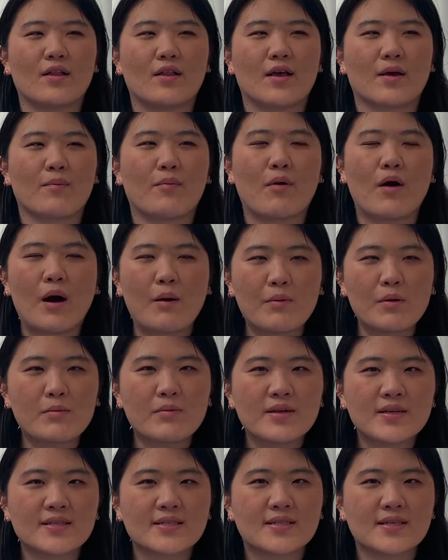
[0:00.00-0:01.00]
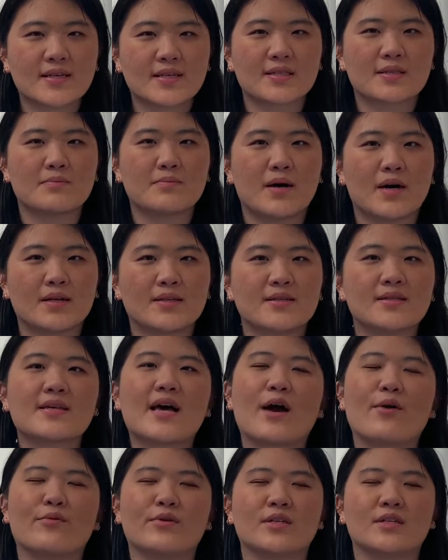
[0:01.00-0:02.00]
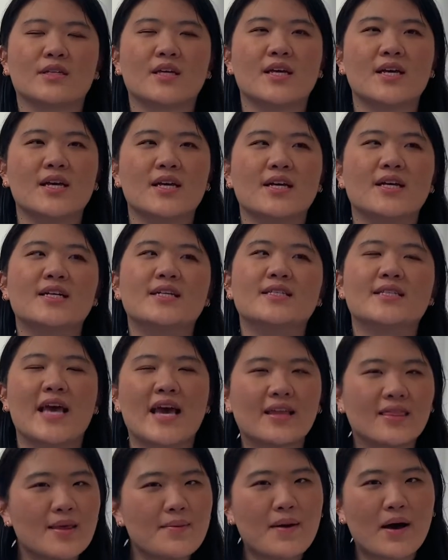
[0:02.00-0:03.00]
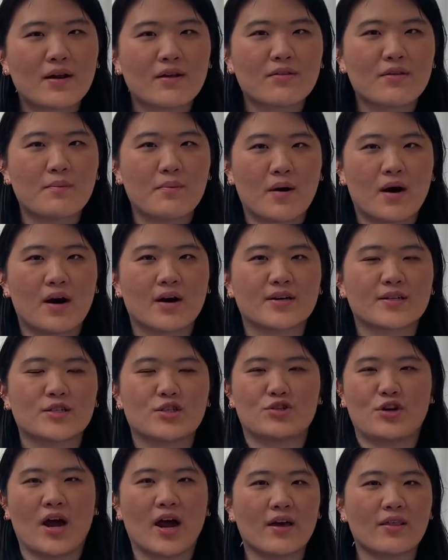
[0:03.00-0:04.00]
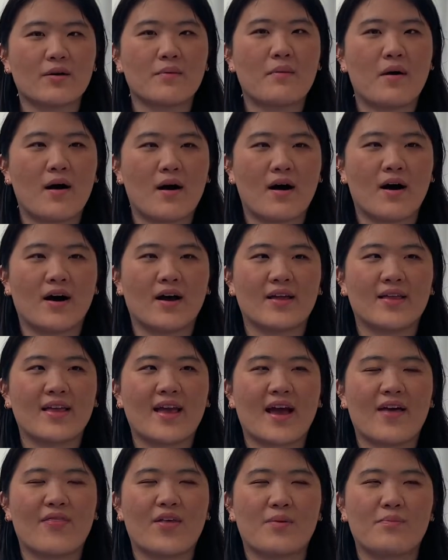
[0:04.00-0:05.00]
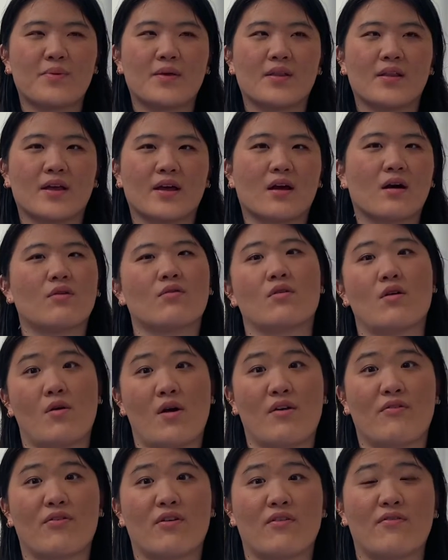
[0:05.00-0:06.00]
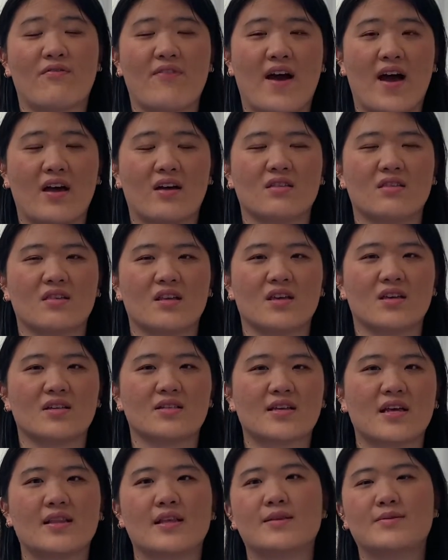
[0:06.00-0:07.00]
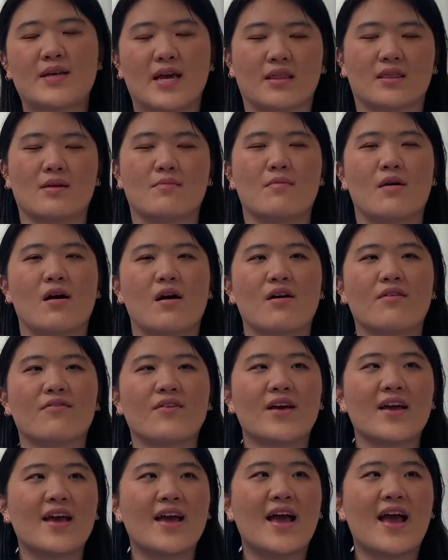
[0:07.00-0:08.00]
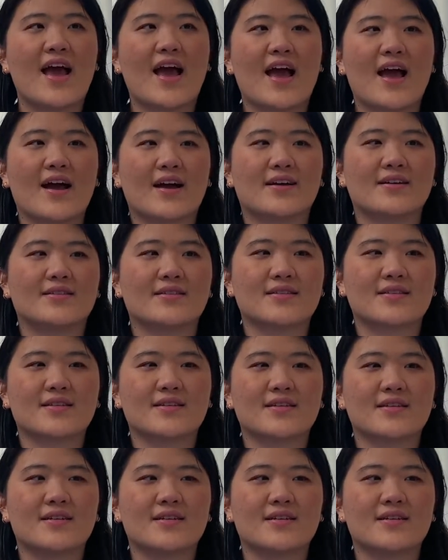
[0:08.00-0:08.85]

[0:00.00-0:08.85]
like probably 6 months I would take them out of the box, try them on, and then be like, oh no, I feel fat in these, and then take them off. And